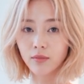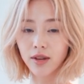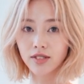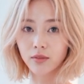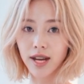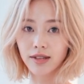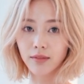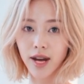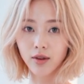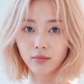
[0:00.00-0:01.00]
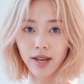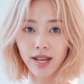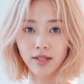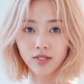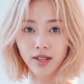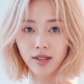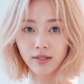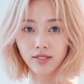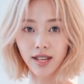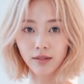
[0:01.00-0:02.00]
Once you land on the homepage,
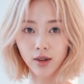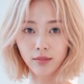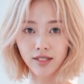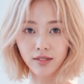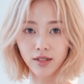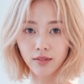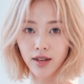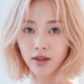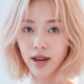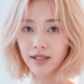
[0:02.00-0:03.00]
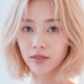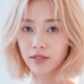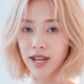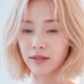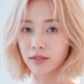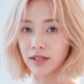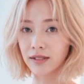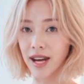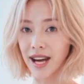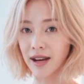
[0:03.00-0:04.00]
take a moment to familiarize yourself with
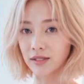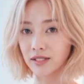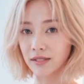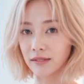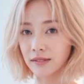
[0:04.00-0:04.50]
the layout.